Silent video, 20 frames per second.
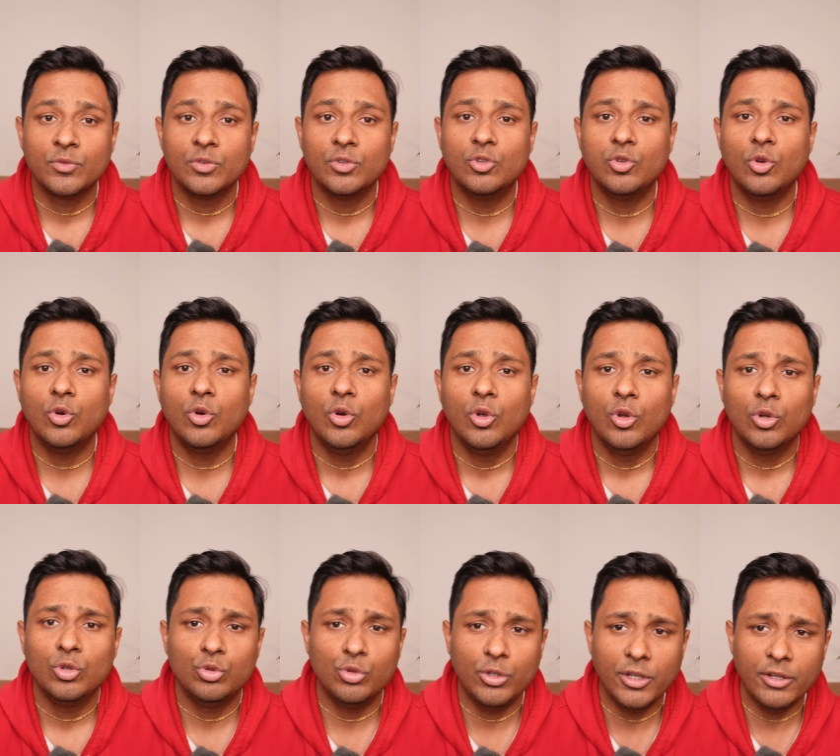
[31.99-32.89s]
So
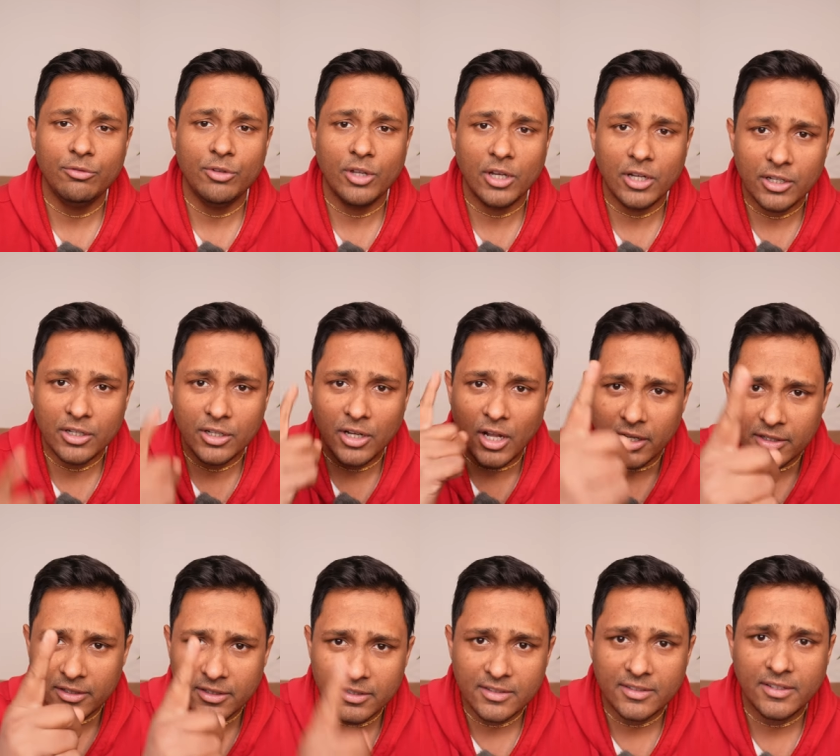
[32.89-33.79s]
today we are going to
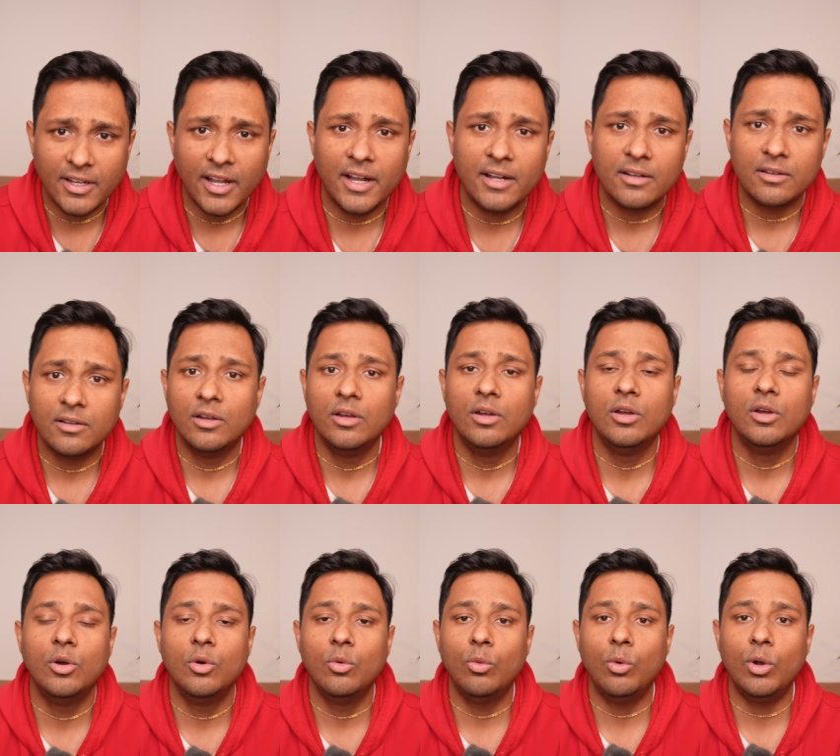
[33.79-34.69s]
understand
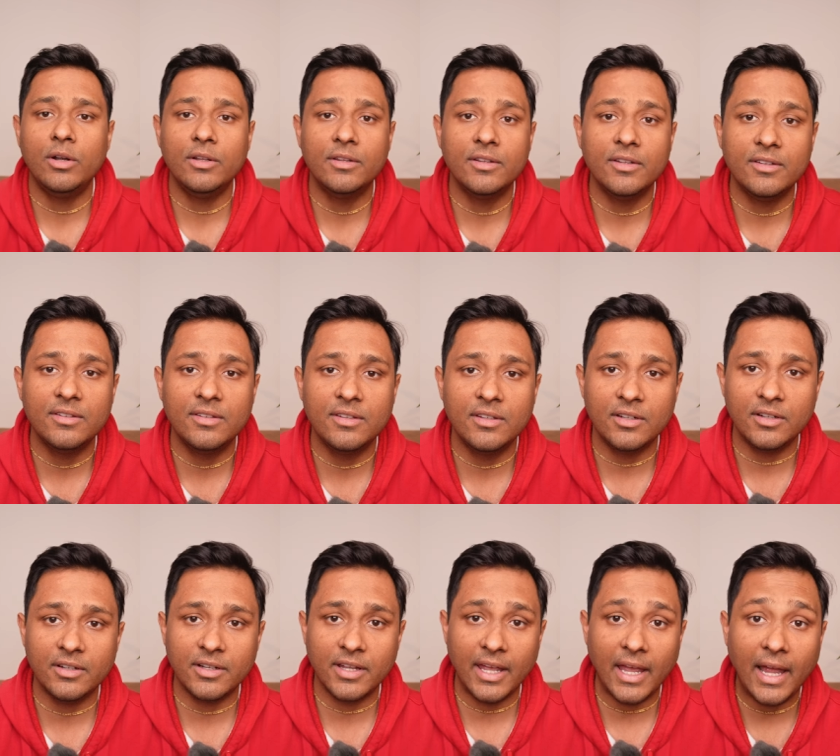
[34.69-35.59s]
what this
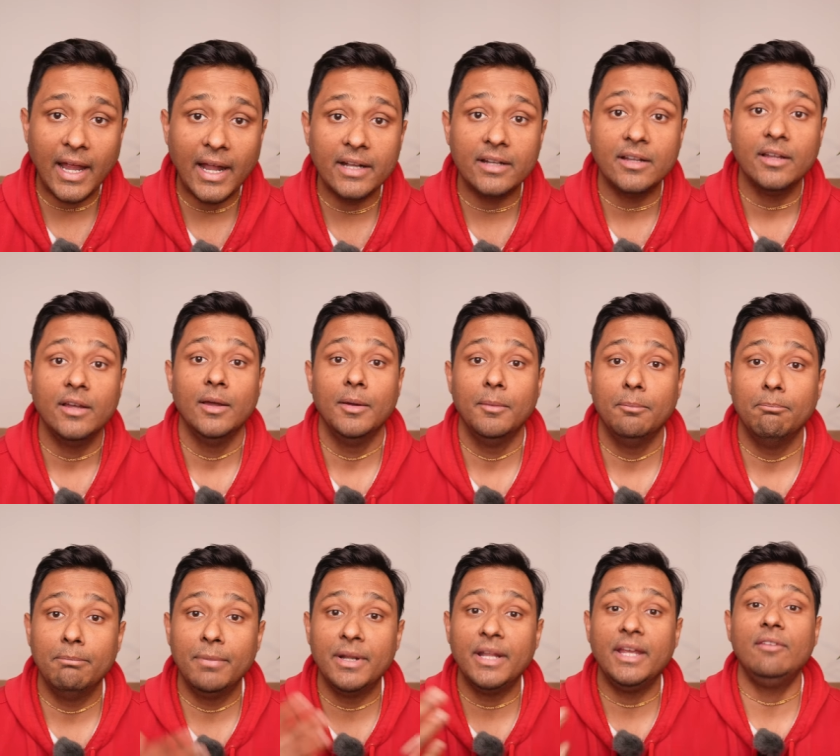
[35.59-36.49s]
year can
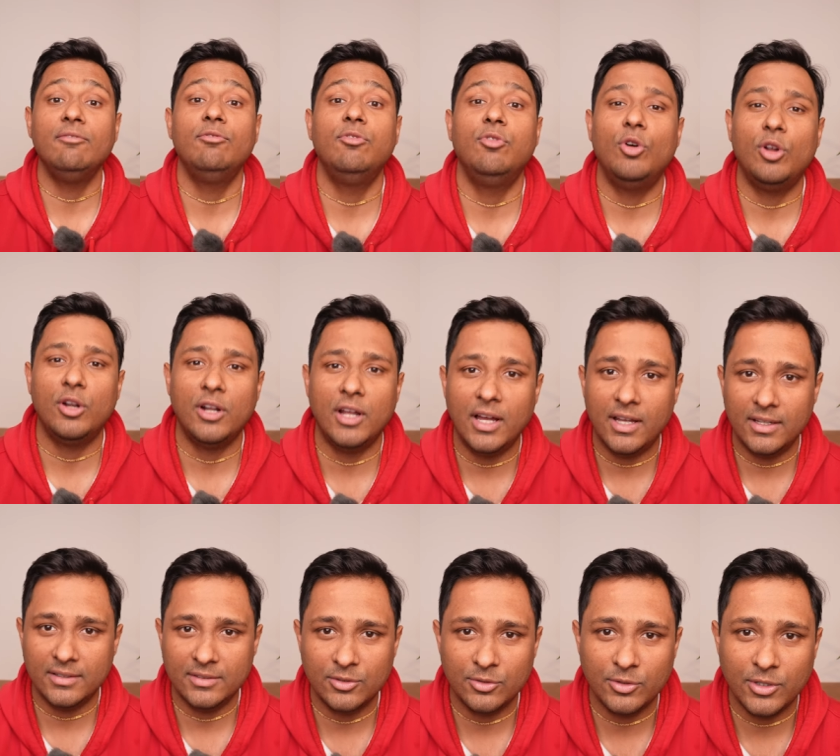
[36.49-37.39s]
bring for
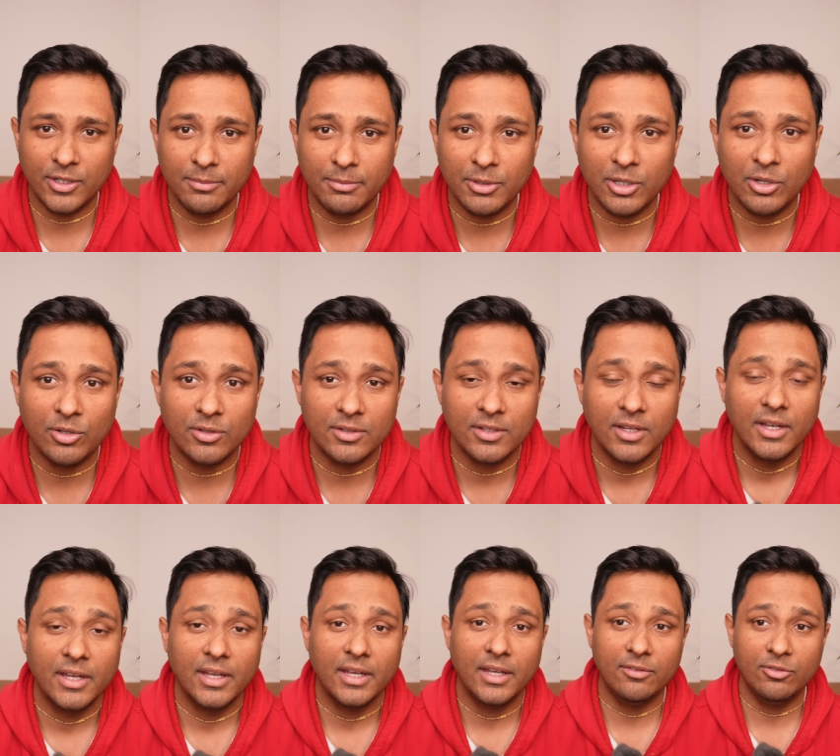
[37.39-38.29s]
us, okay? Because
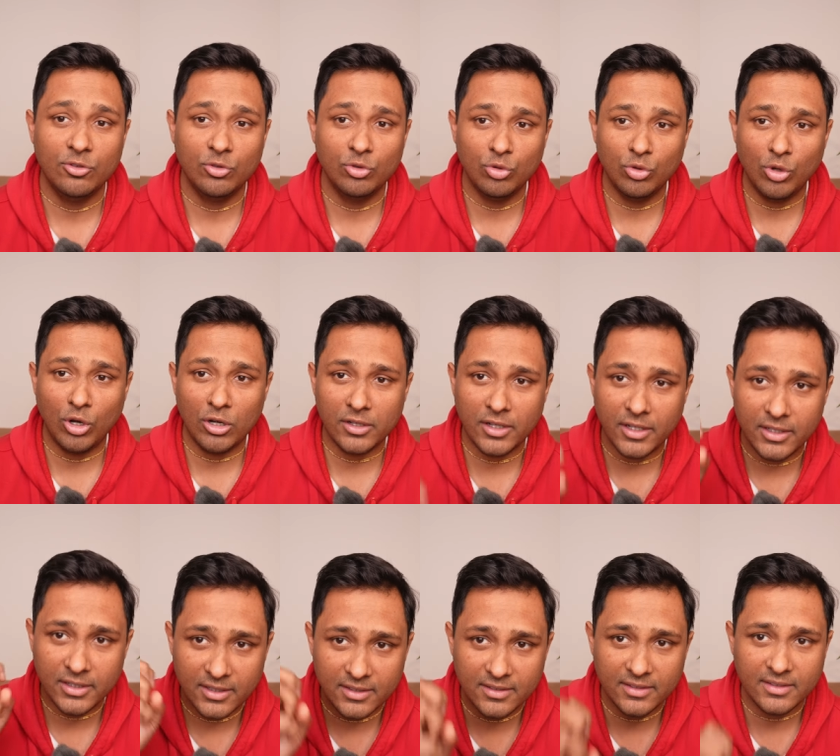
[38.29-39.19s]
if you do not
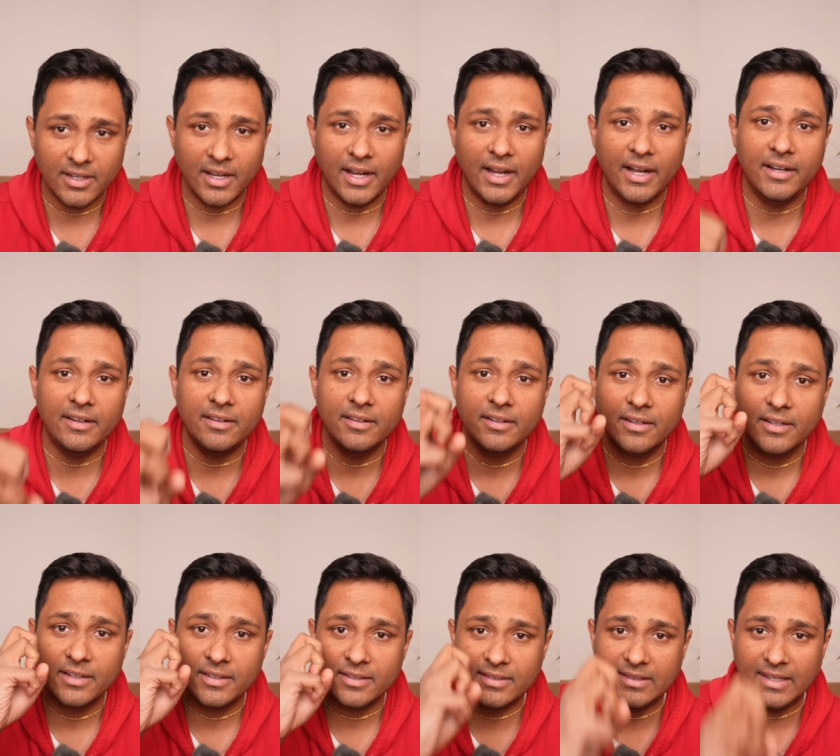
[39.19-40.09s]
understand
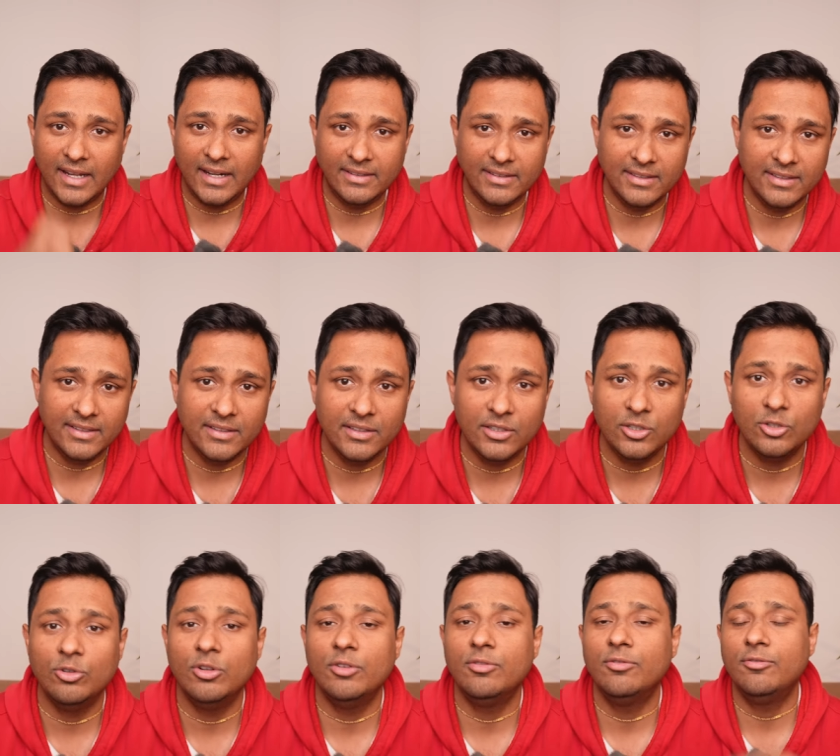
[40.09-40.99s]
Saturn,
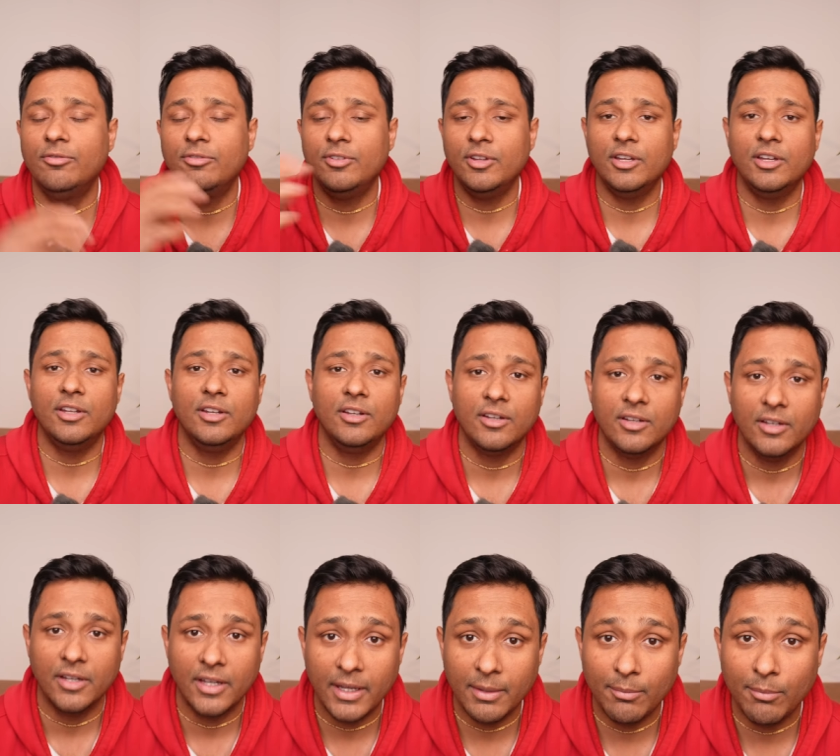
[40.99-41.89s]
you will fear
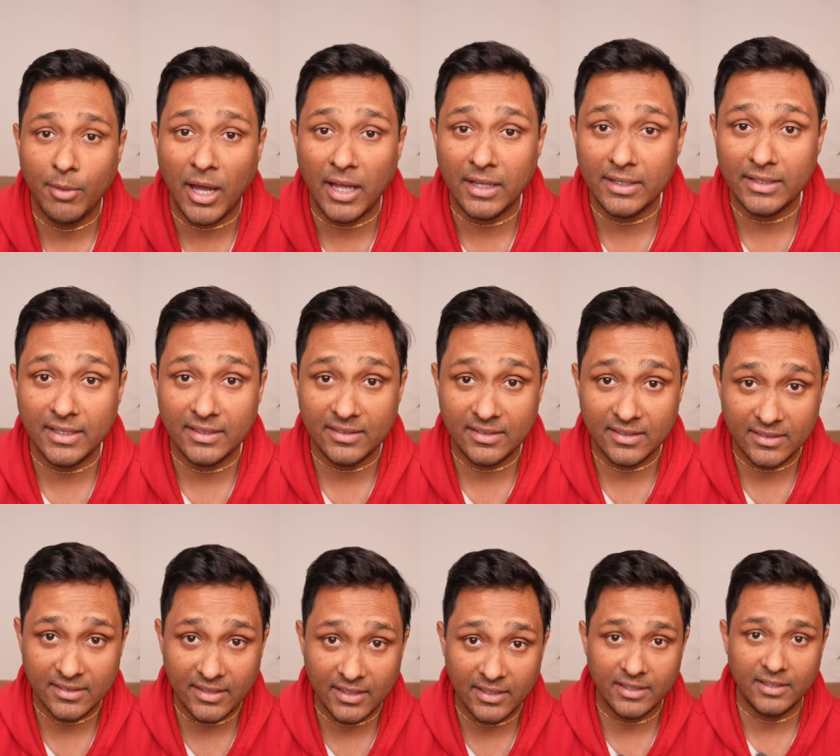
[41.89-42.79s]
him
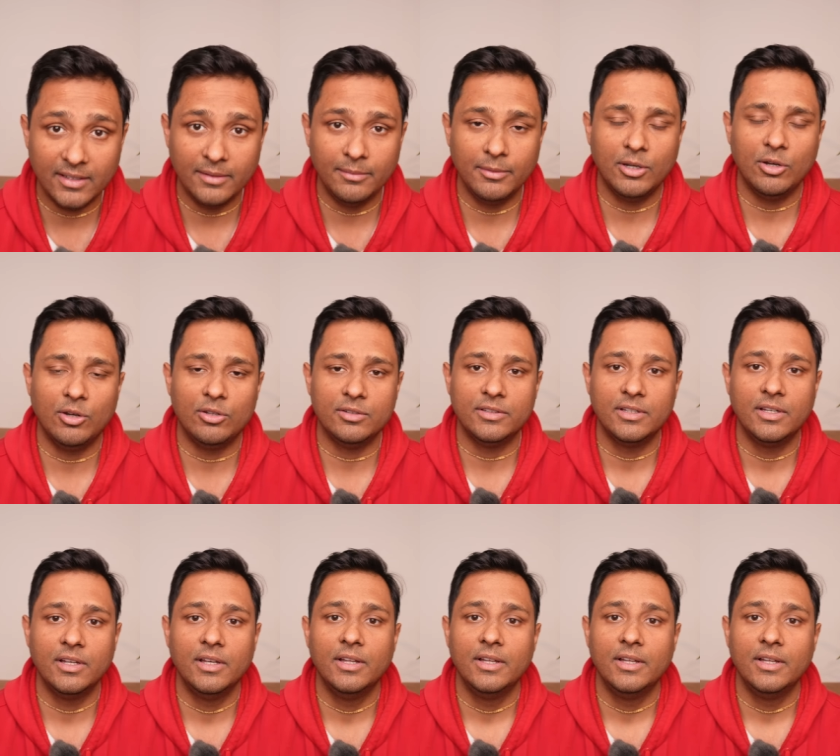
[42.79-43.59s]
unnecessarily, because